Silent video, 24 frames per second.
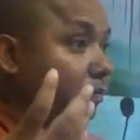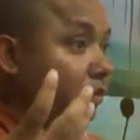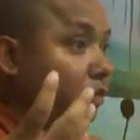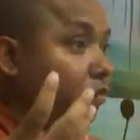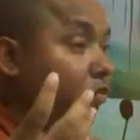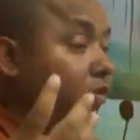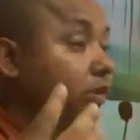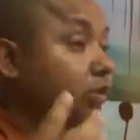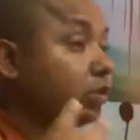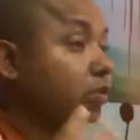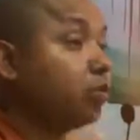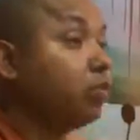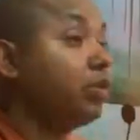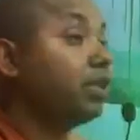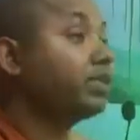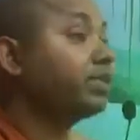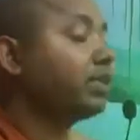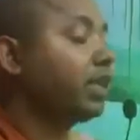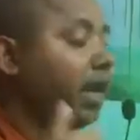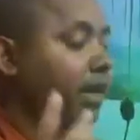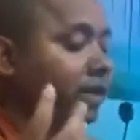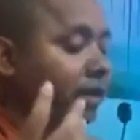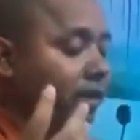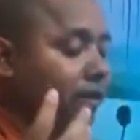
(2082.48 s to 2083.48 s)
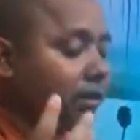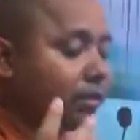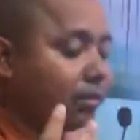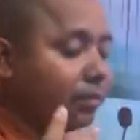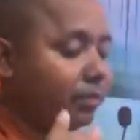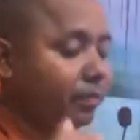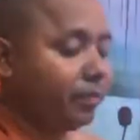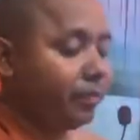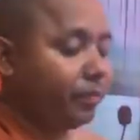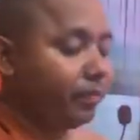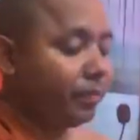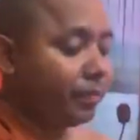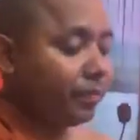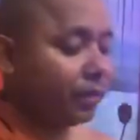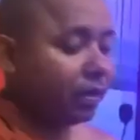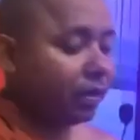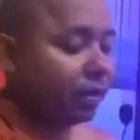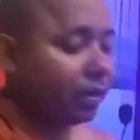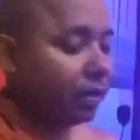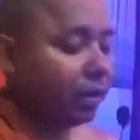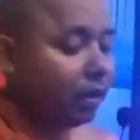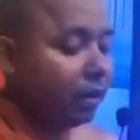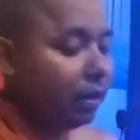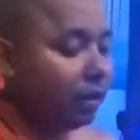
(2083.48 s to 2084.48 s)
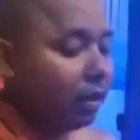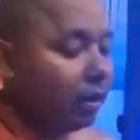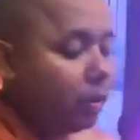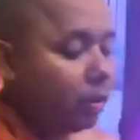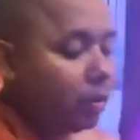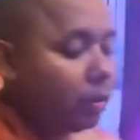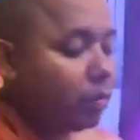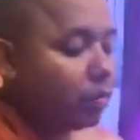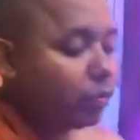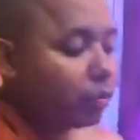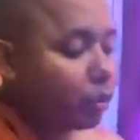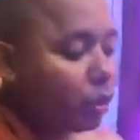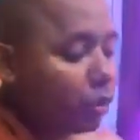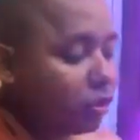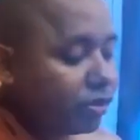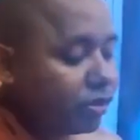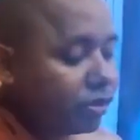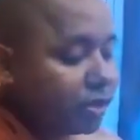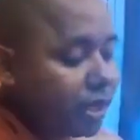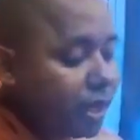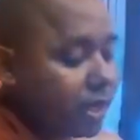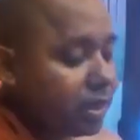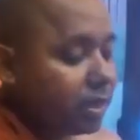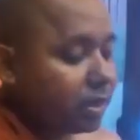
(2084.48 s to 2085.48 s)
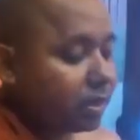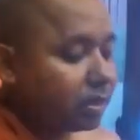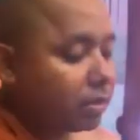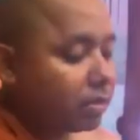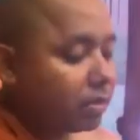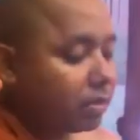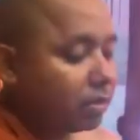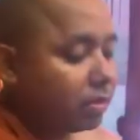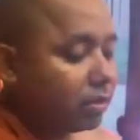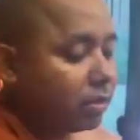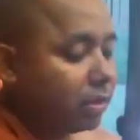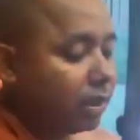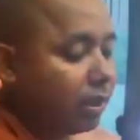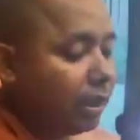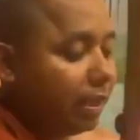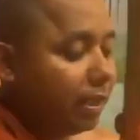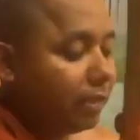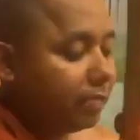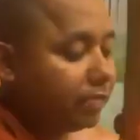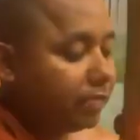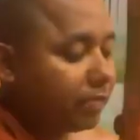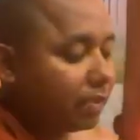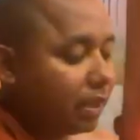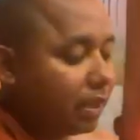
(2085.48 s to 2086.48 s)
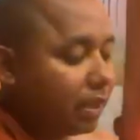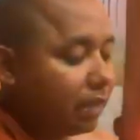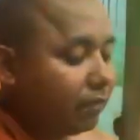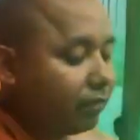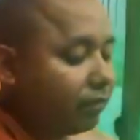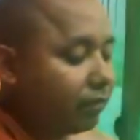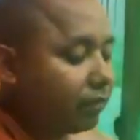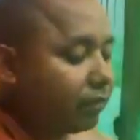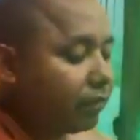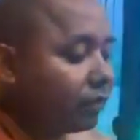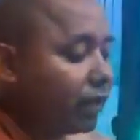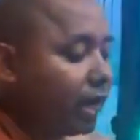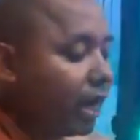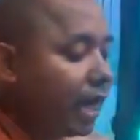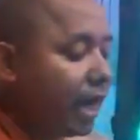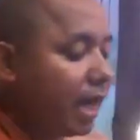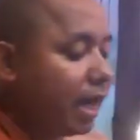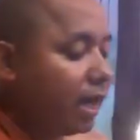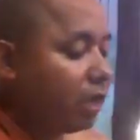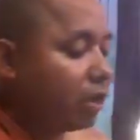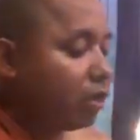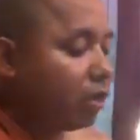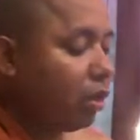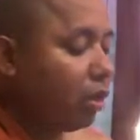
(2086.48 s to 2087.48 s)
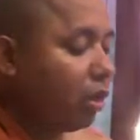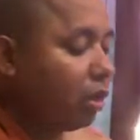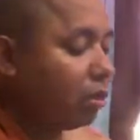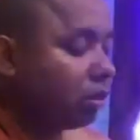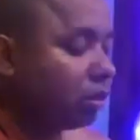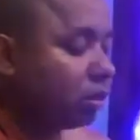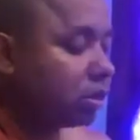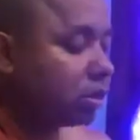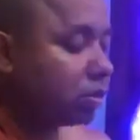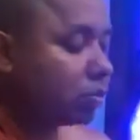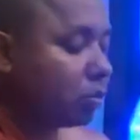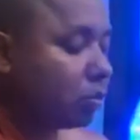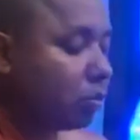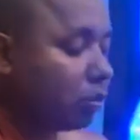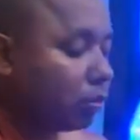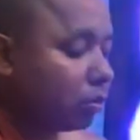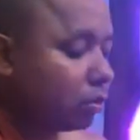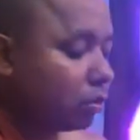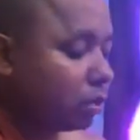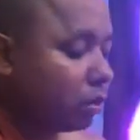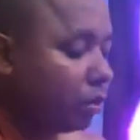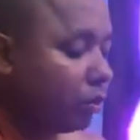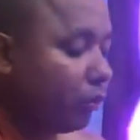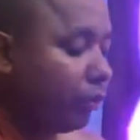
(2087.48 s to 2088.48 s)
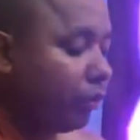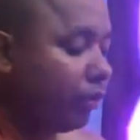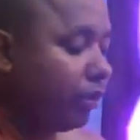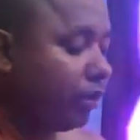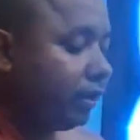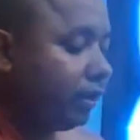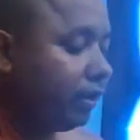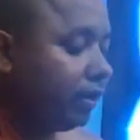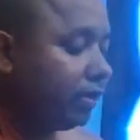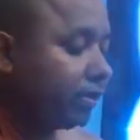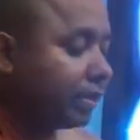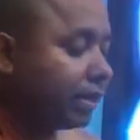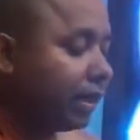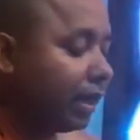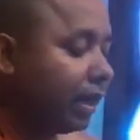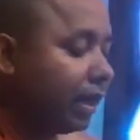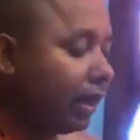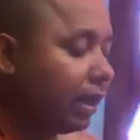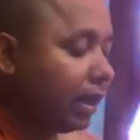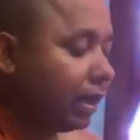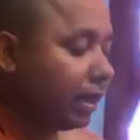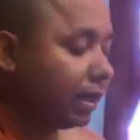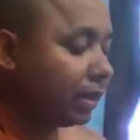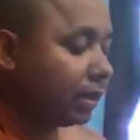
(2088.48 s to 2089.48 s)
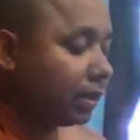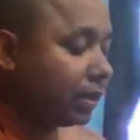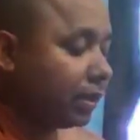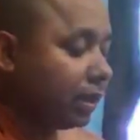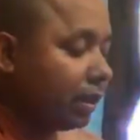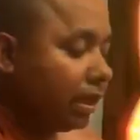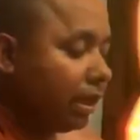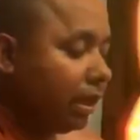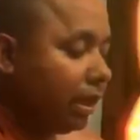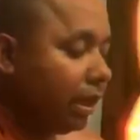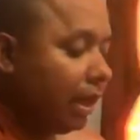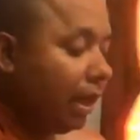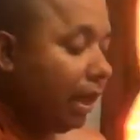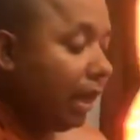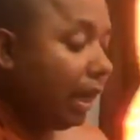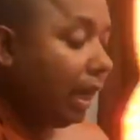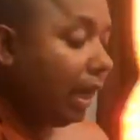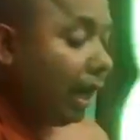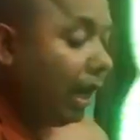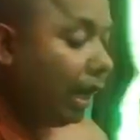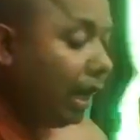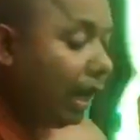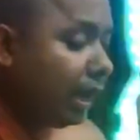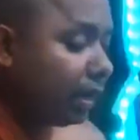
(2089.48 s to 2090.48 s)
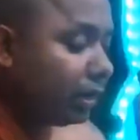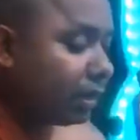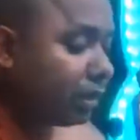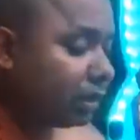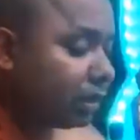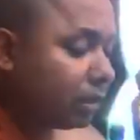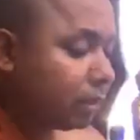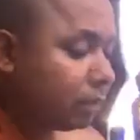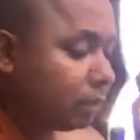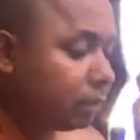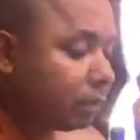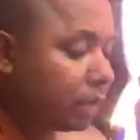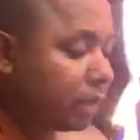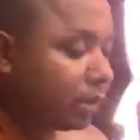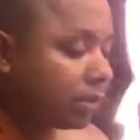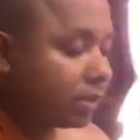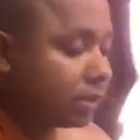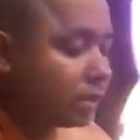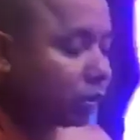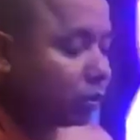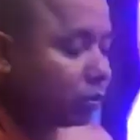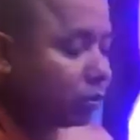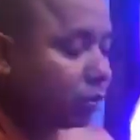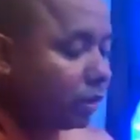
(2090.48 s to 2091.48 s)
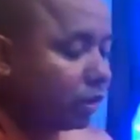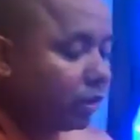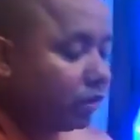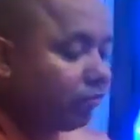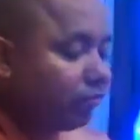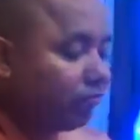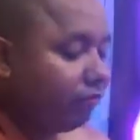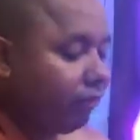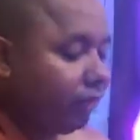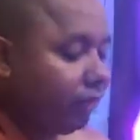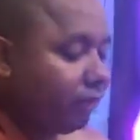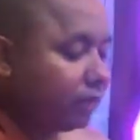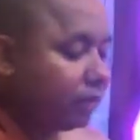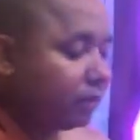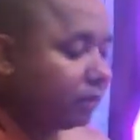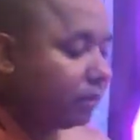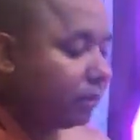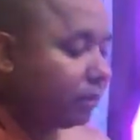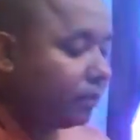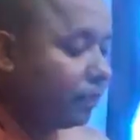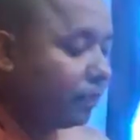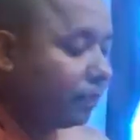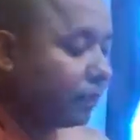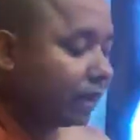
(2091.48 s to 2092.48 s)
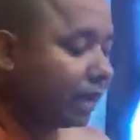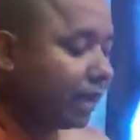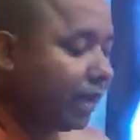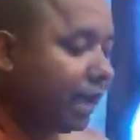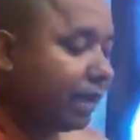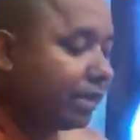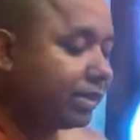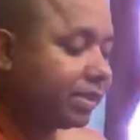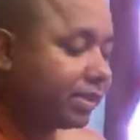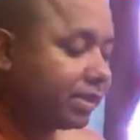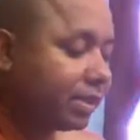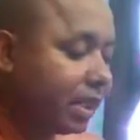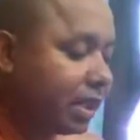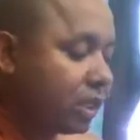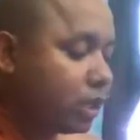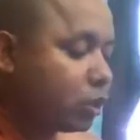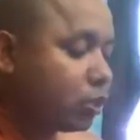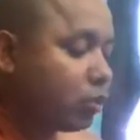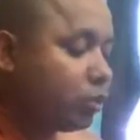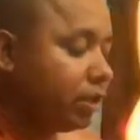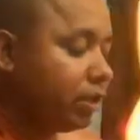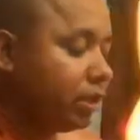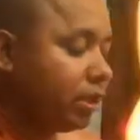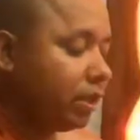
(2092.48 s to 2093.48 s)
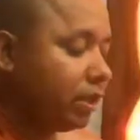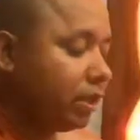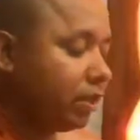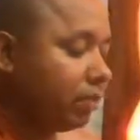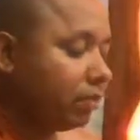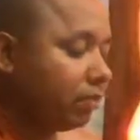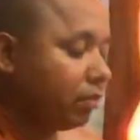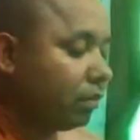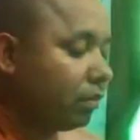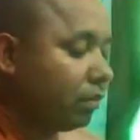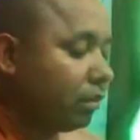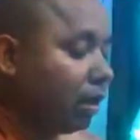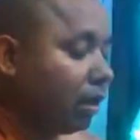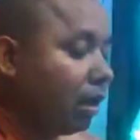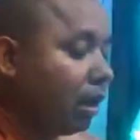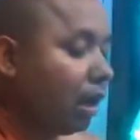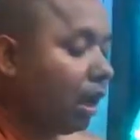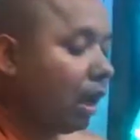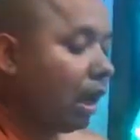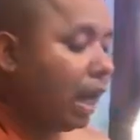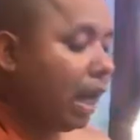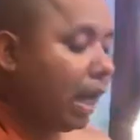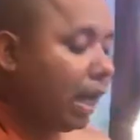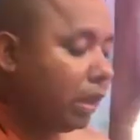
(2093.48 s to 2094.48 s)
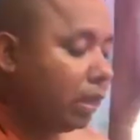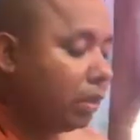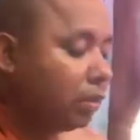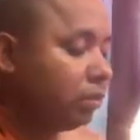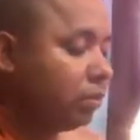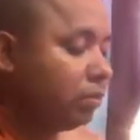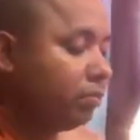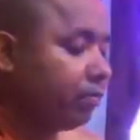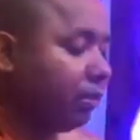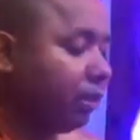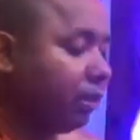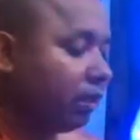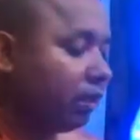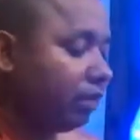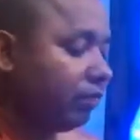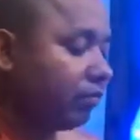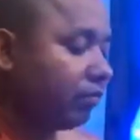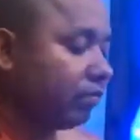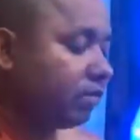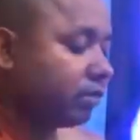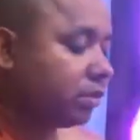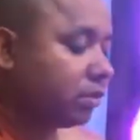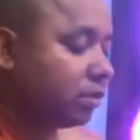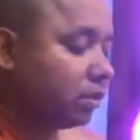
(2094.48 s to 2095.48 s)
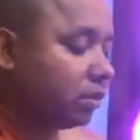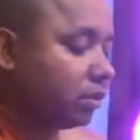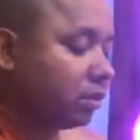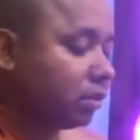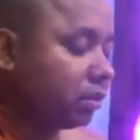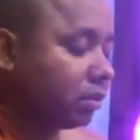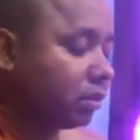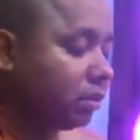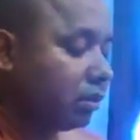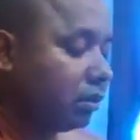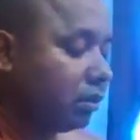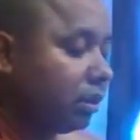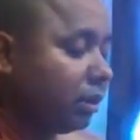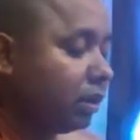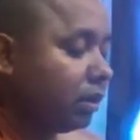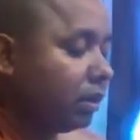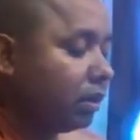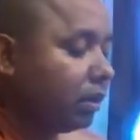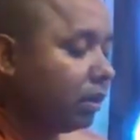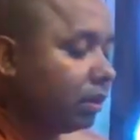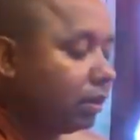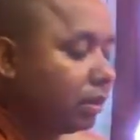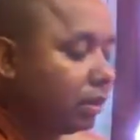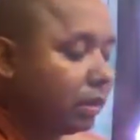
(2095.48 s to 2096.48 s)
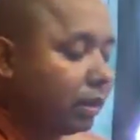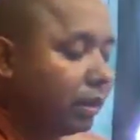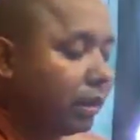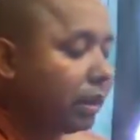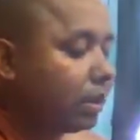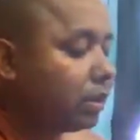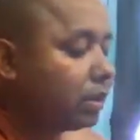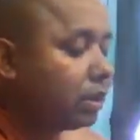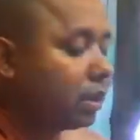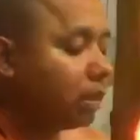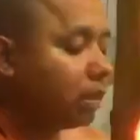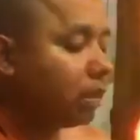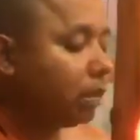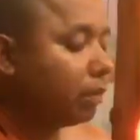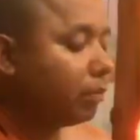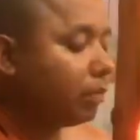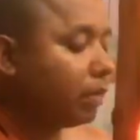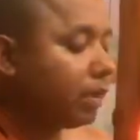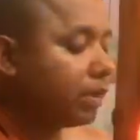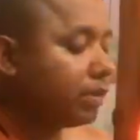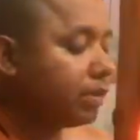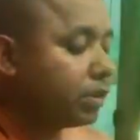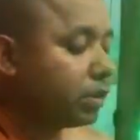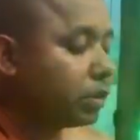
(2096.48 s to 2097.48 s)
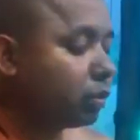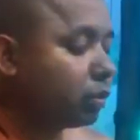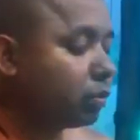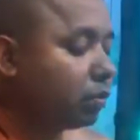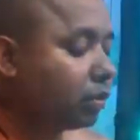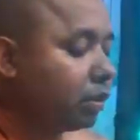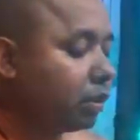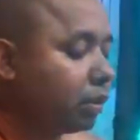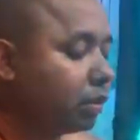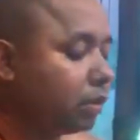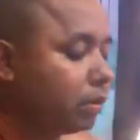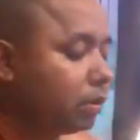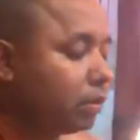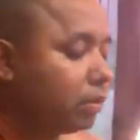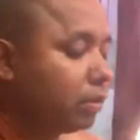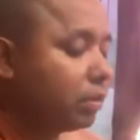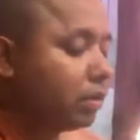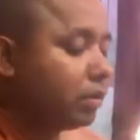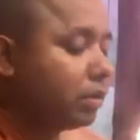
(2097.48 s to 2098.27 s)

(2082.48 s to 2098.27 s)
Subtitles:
He was so excited. Prostrated himself right on the spot with his head at the Blessed One's feet and said to him, I hope, Venerable Sir, that the Blessed One